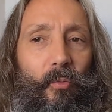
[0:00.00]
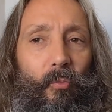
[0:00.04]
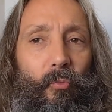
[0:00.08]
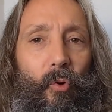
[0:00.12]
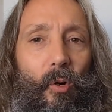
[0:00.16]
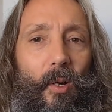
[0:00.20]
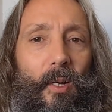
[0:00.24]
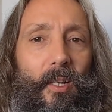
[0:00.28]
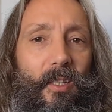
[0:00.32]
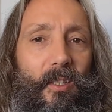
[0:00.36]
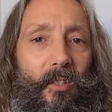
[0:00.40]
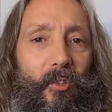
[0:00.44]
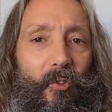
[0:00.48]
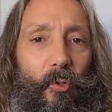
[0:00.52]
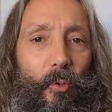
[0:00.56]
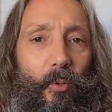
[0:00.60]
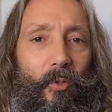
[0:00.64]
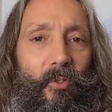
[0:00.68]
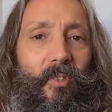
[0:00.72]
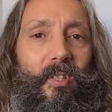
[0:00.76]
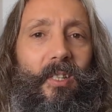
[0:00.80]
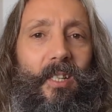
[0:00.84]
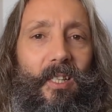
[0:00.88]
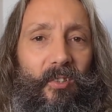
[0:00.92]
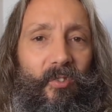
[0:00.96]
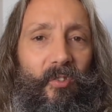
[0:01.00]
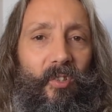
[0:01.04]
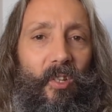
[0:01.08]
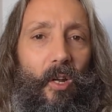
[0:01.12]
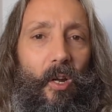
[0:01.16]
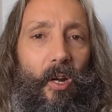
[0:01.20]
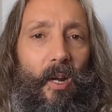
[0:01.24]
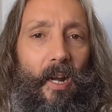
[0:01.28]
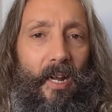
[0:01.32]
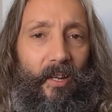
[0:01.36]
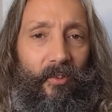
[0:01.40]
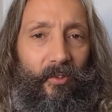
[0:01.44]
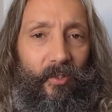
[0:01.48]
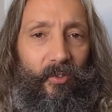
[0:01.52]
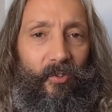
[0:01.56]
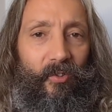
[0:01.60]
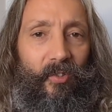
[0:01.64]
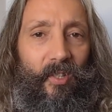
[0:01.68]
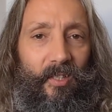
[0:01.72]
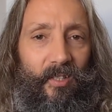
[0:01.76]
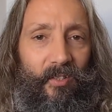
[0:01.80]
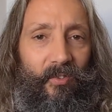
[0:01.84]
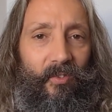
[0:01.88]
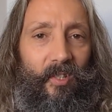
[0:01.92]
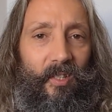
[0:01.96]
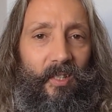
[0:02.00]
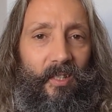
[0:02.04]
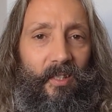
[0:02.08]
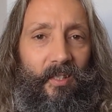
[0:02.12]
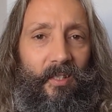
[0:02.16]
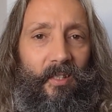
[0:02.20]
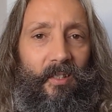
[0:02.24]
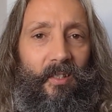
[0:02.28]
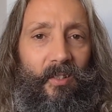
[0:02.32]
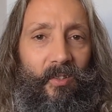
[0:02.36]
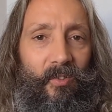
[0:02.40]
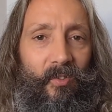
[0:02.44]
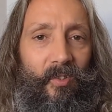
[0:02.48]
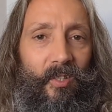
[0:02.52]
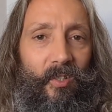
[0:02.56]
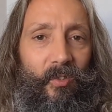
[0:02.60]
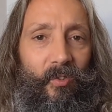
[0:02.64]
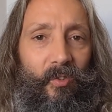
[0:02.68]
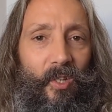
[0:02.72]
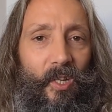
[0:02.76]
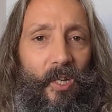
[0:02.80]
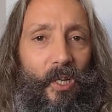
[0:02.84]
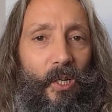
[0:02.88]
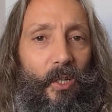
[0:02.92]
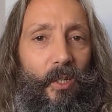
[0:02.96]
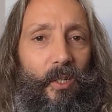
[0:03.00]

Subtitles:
Right, so DSLR, as I said, is this